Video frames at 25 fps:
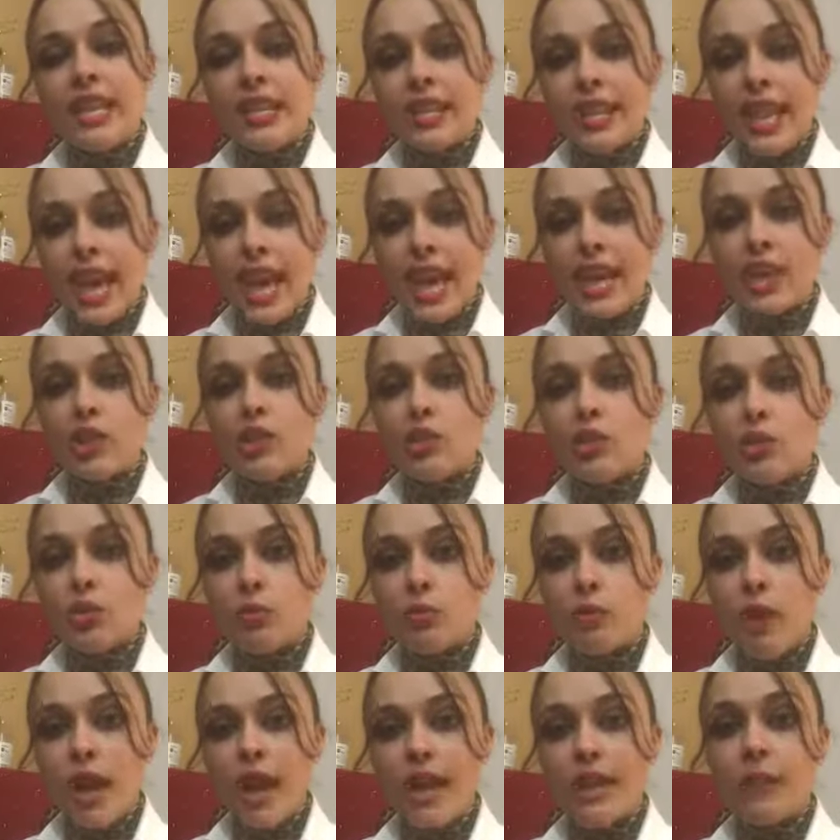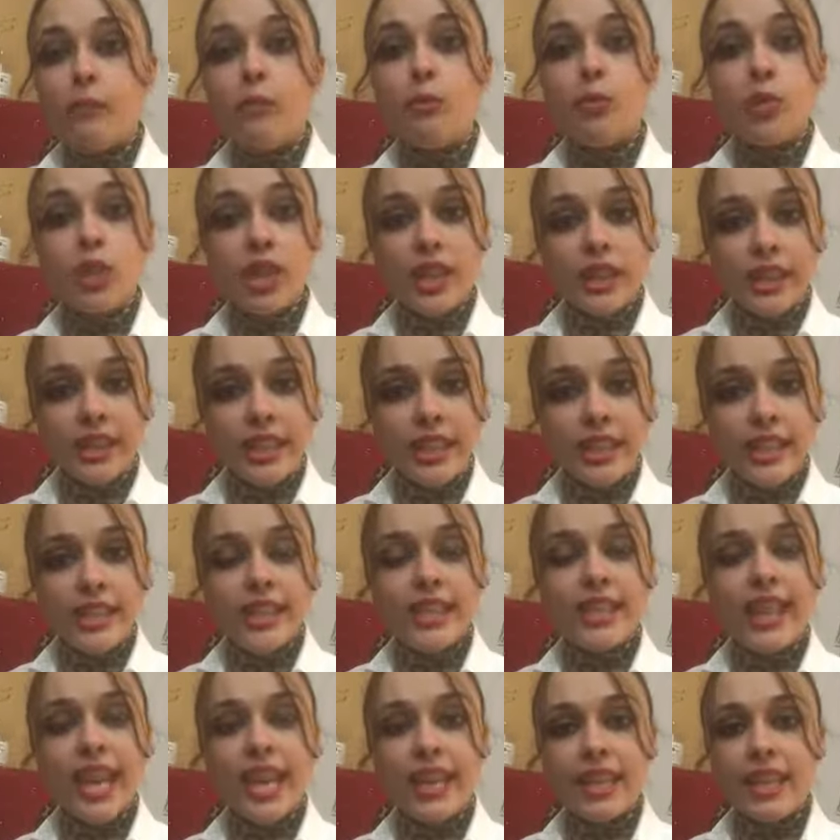Thanks to my brilliant
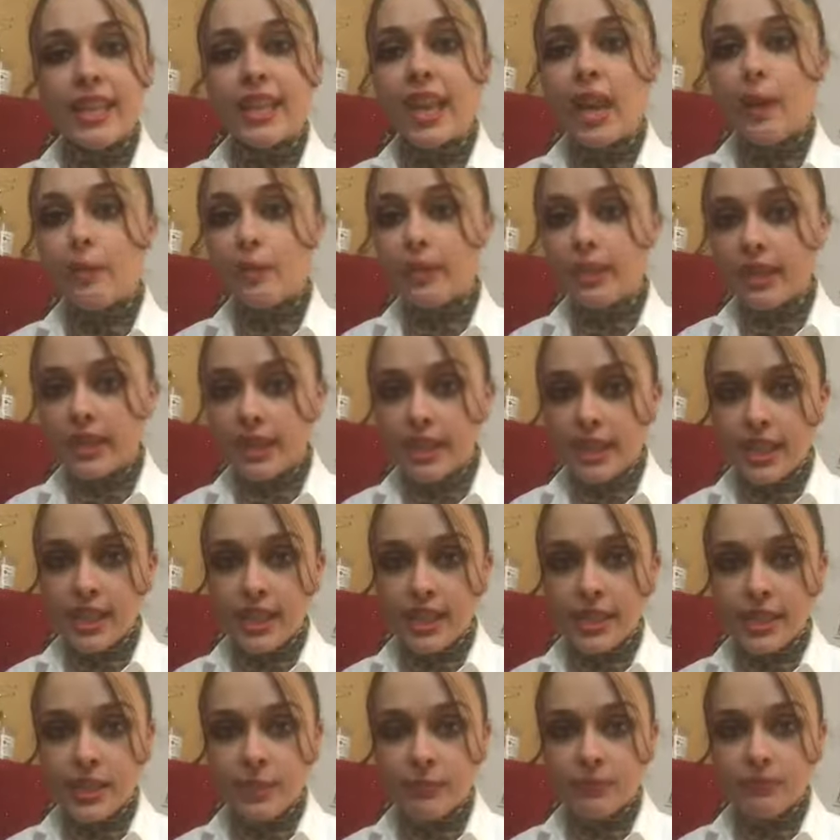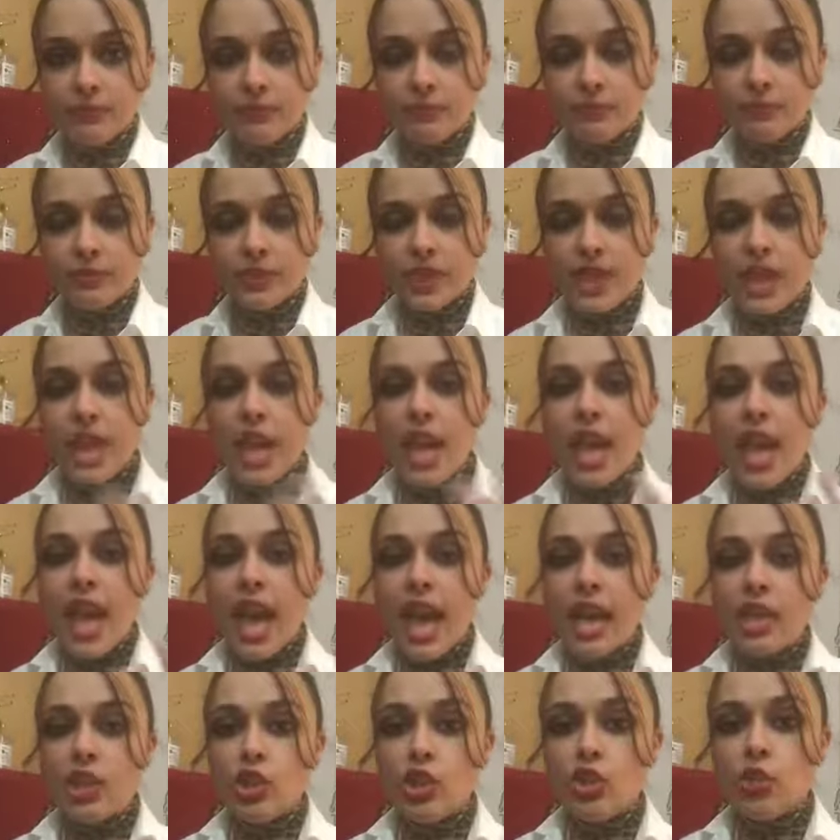psychic abilities,
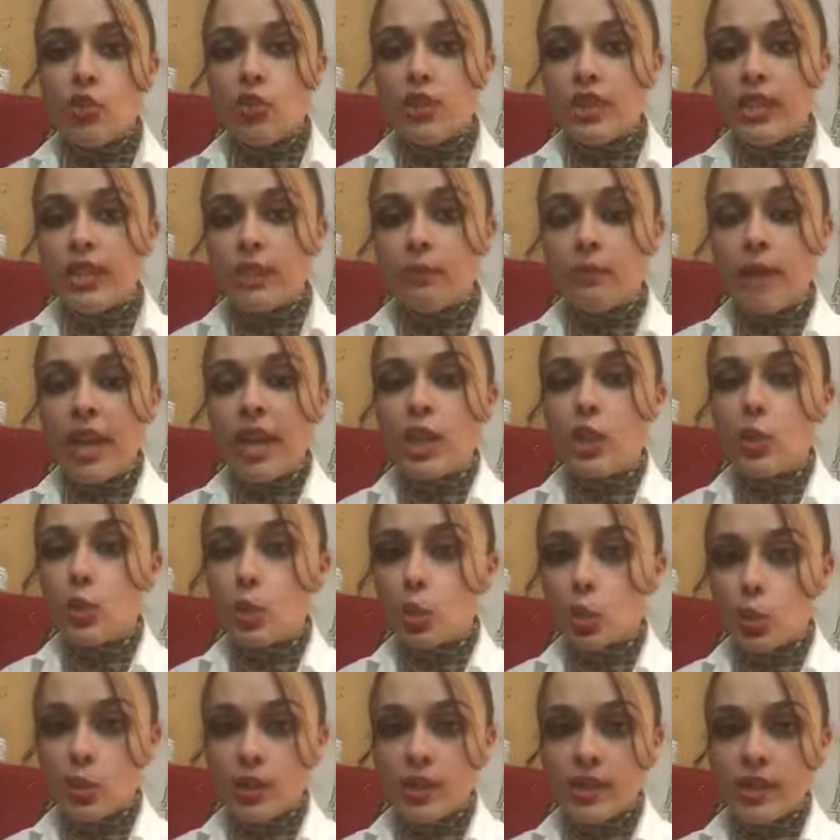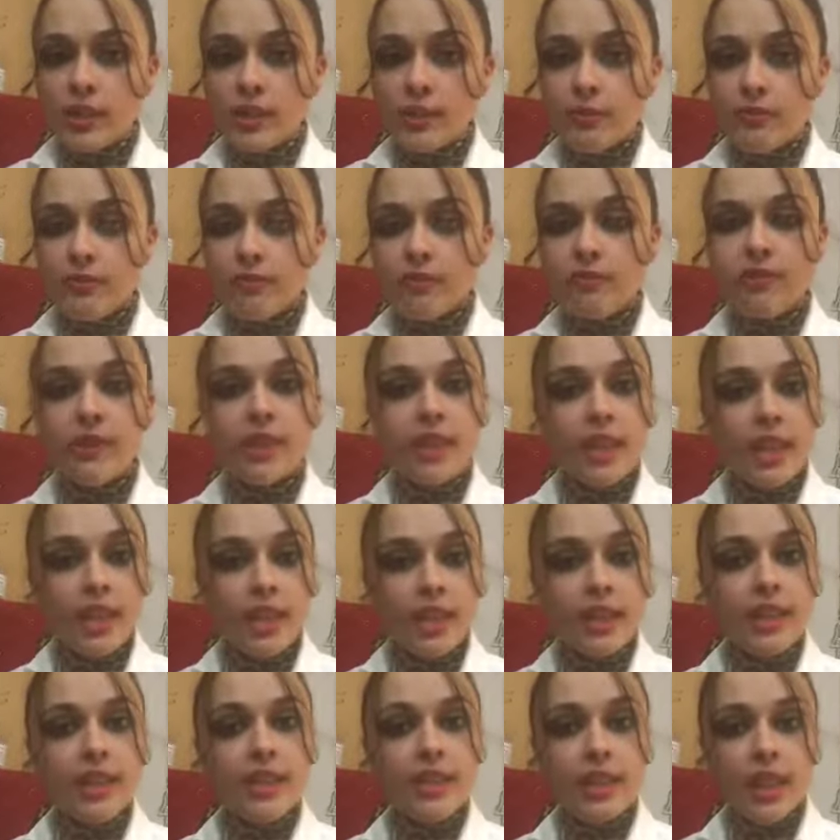and using my tools, the
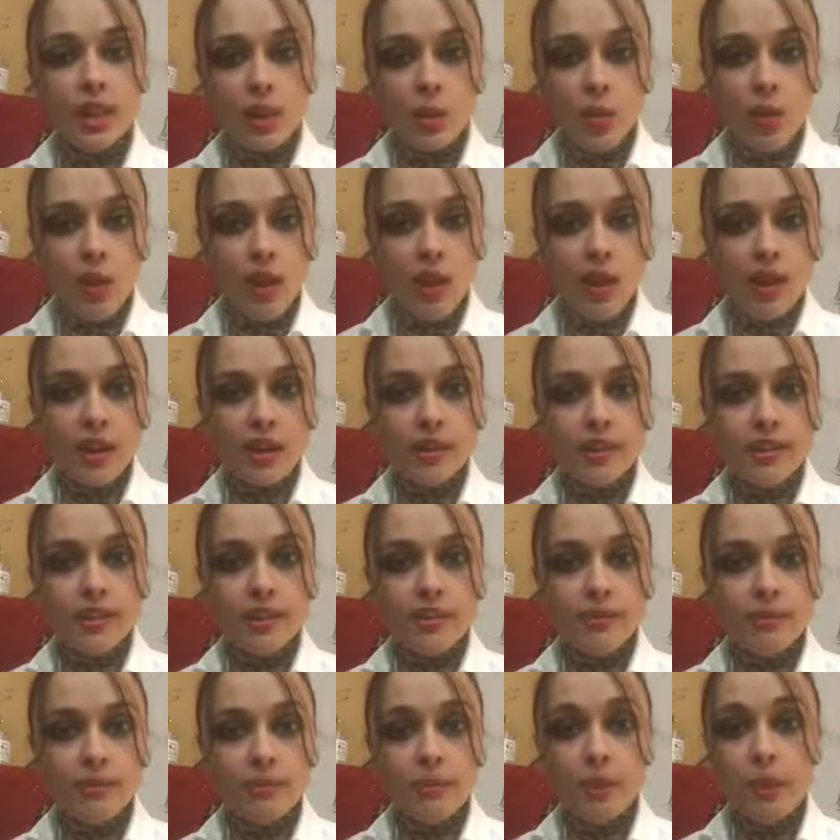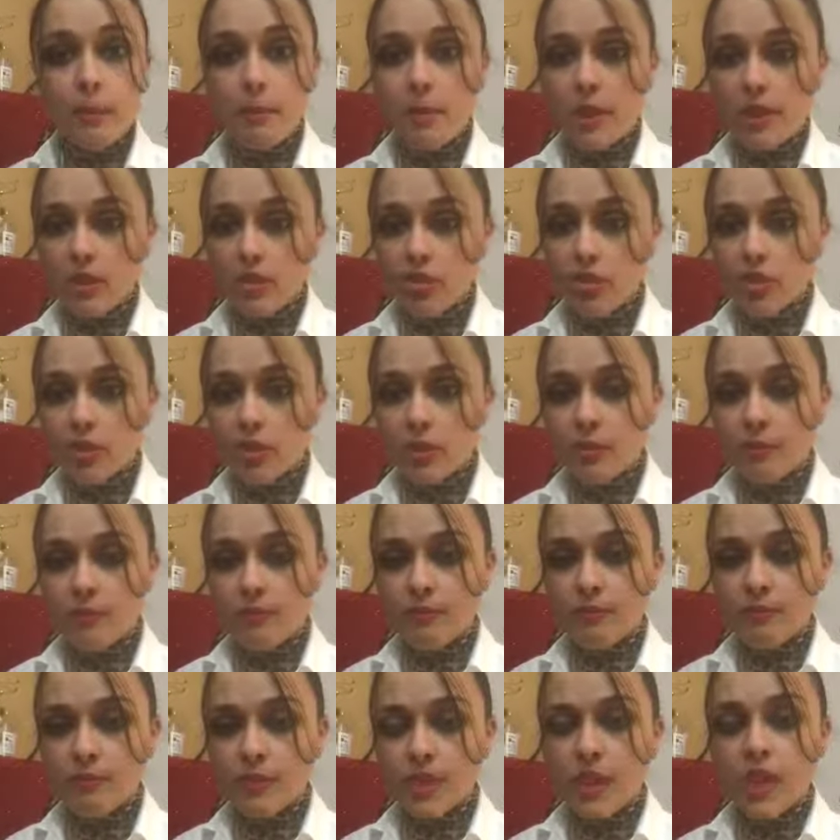tarot cards, the pendulum,
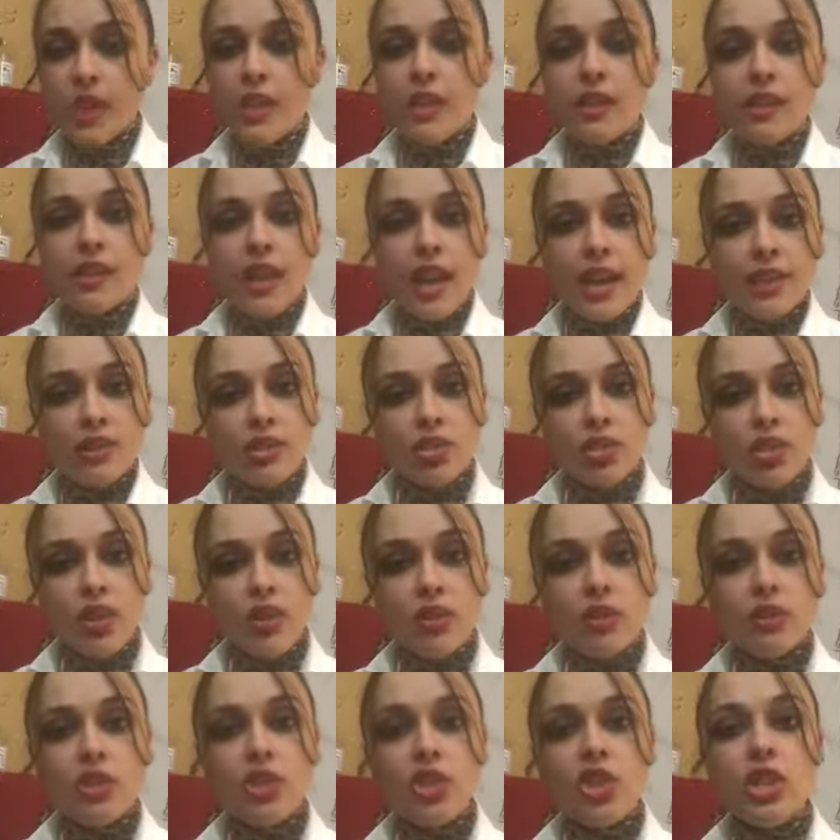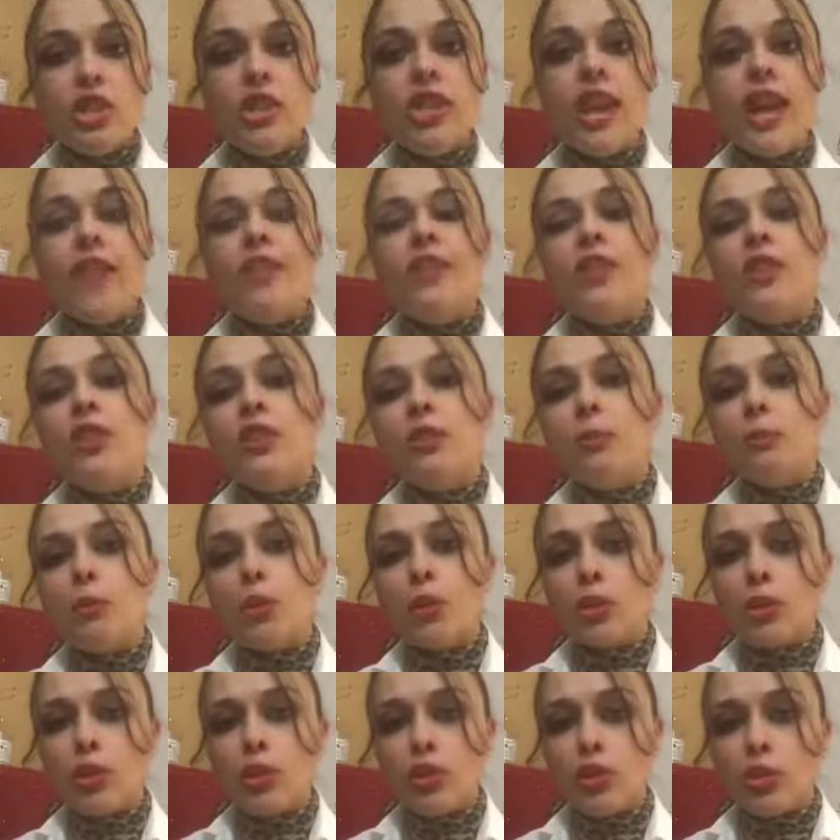the astrology, and the
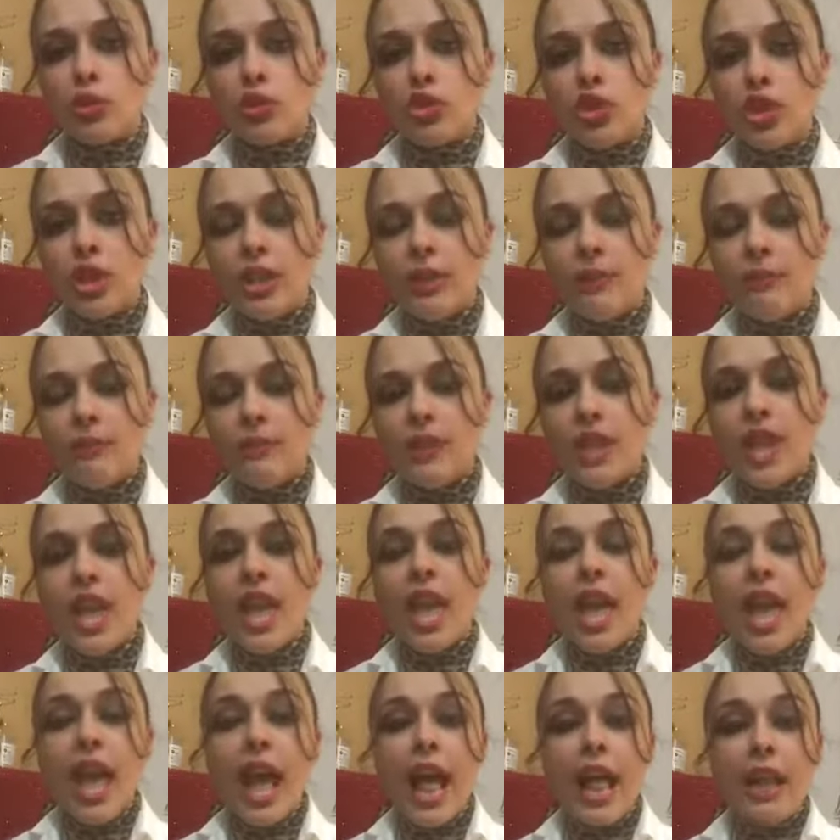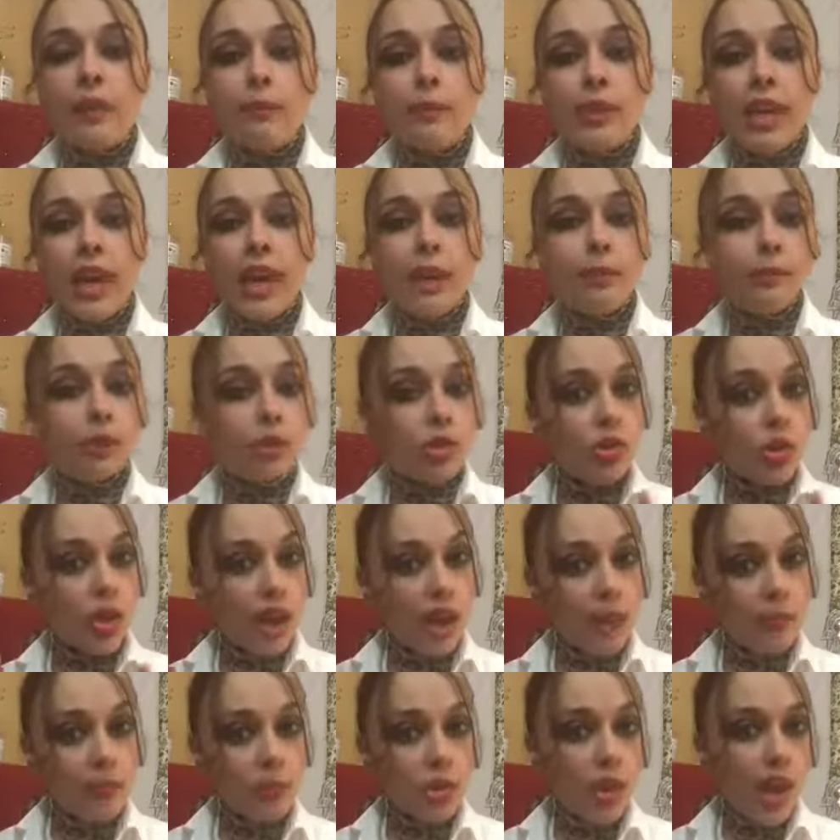numerology, I'll be able to
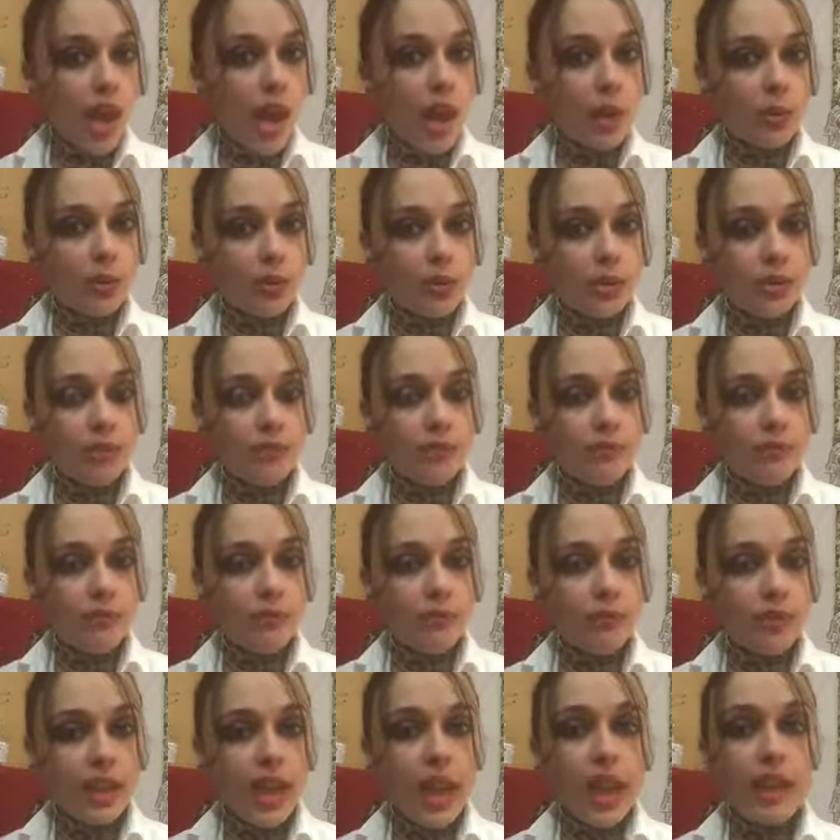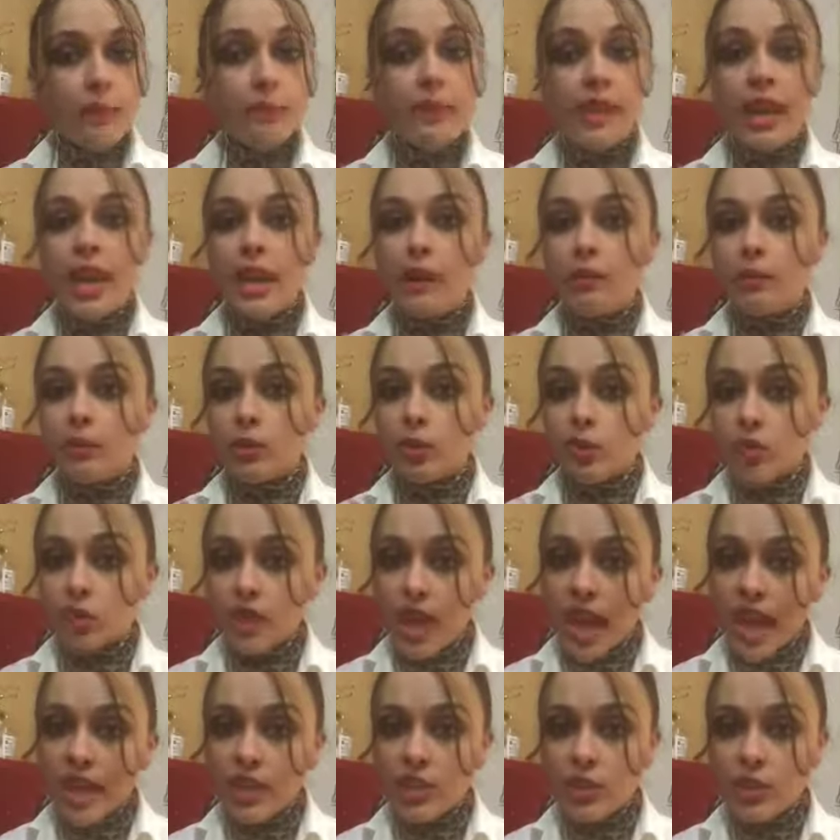help you out. I'll be able to
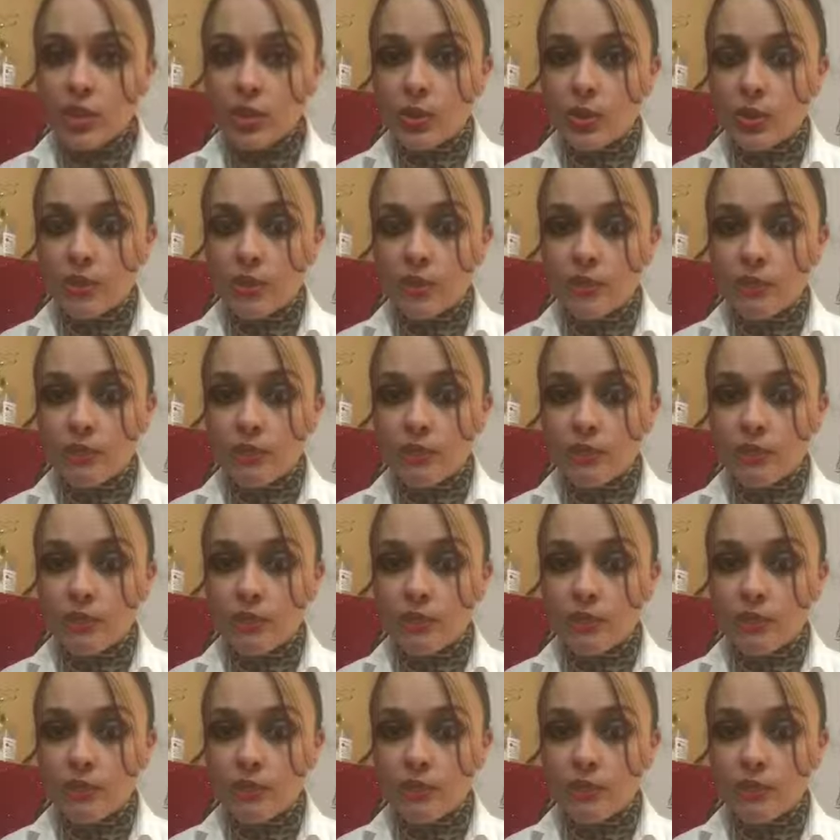guide you.